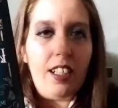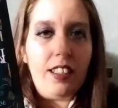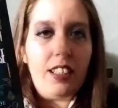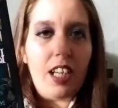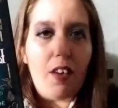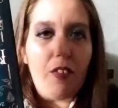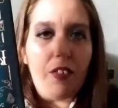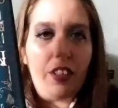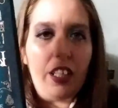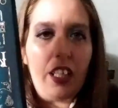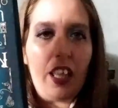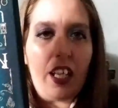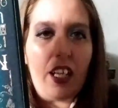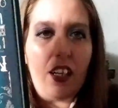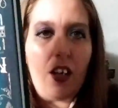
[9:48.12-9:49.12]
Definitely
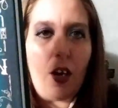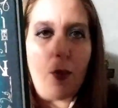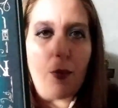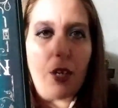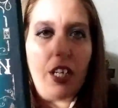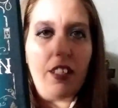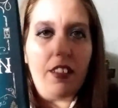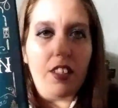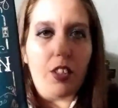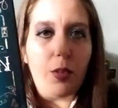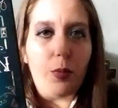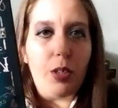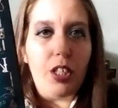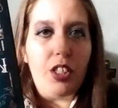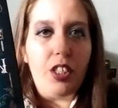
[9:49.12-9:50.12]
like an ombre
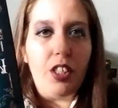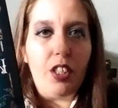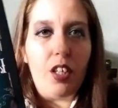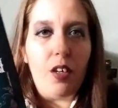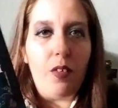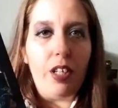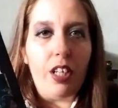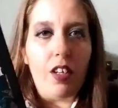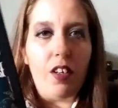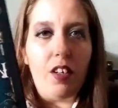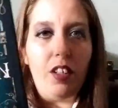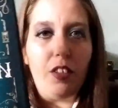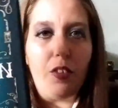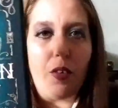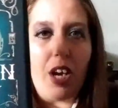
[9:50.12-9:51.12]
situation going
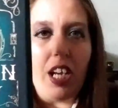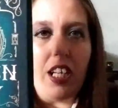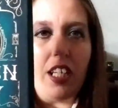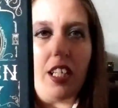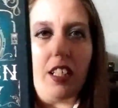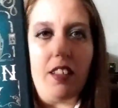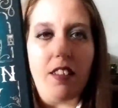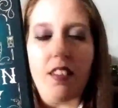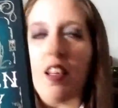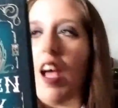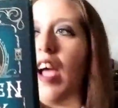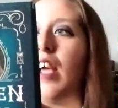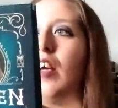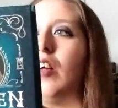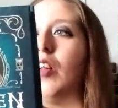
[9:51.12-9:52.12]
on, gradient
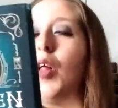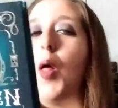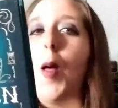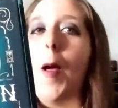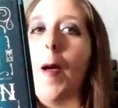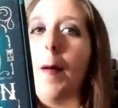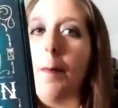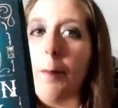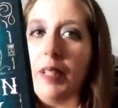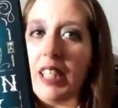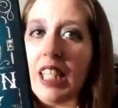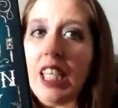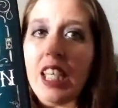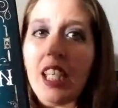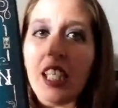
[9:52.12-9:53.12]
style. But
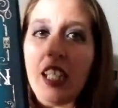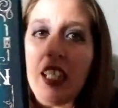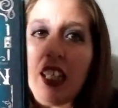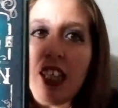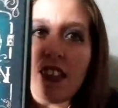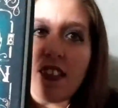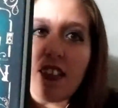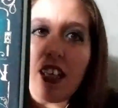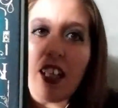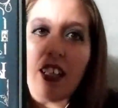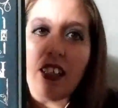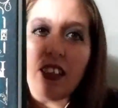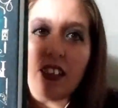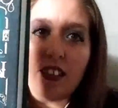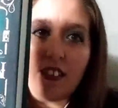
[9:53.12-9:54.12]
then
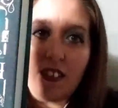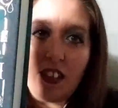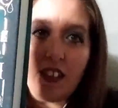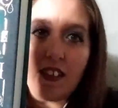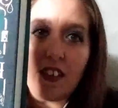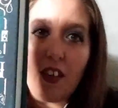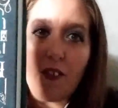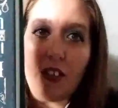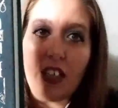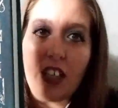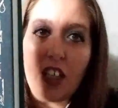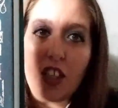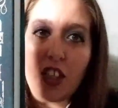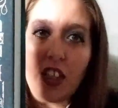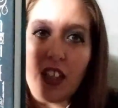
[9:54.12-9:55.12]
the sun is definitely
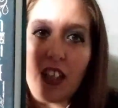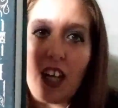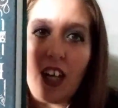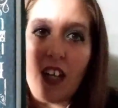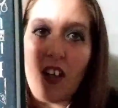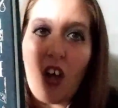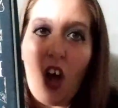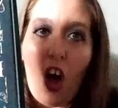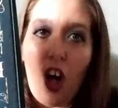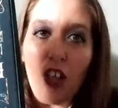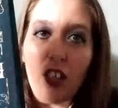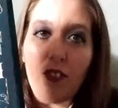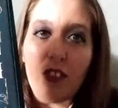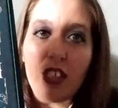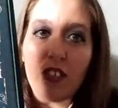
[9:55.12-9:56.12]
catching that.
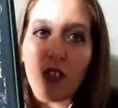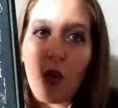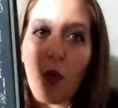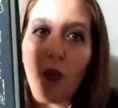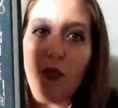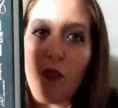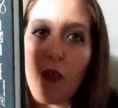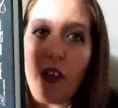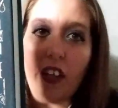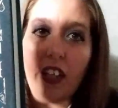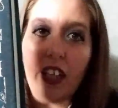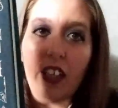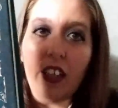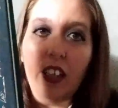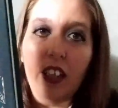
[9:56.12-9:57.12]
All of this gold
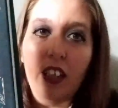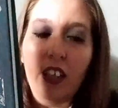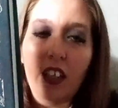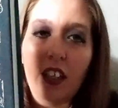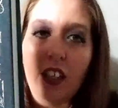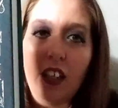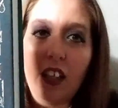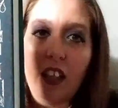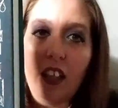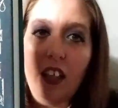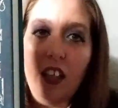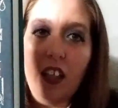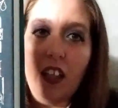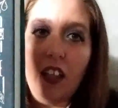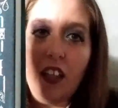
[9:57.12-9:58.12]
foiling.
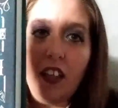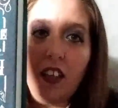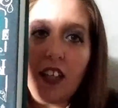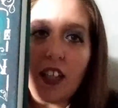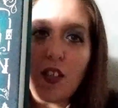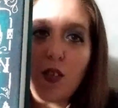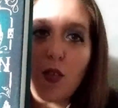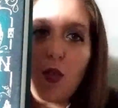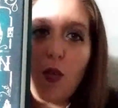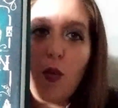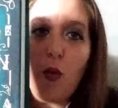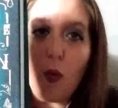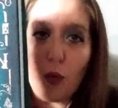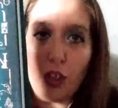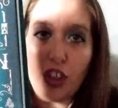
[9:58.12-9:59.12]
That is
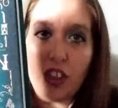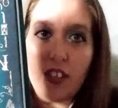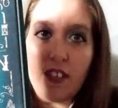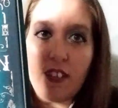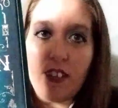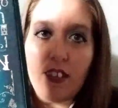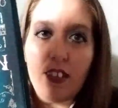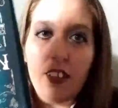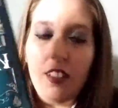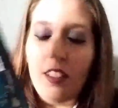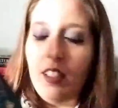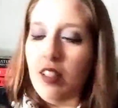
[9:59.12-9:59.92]
gorgeous.